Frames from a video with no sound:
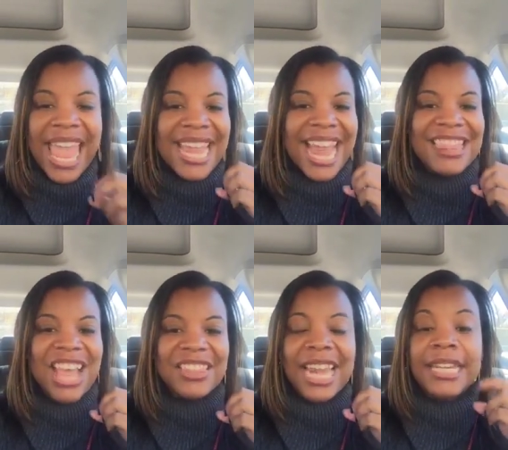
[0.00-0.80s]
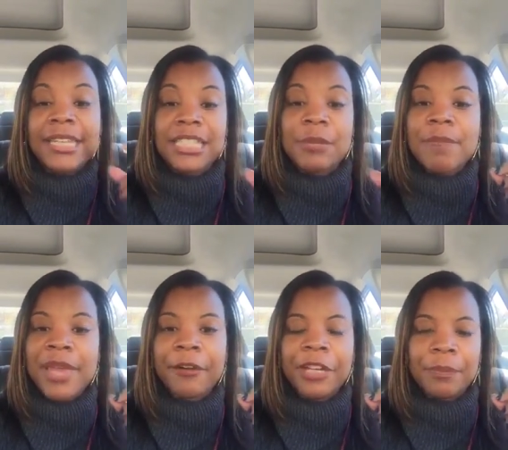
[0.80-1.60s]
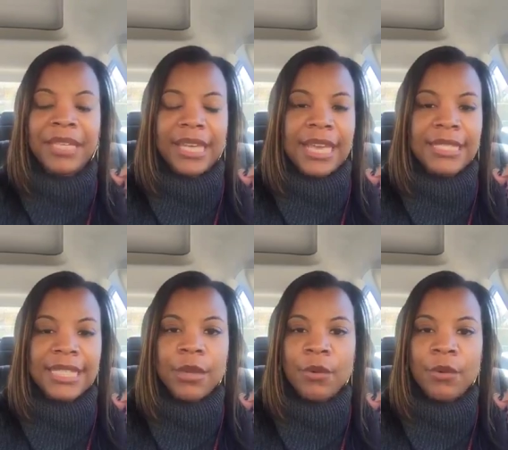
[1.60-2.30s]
and I thought that I needed to be married because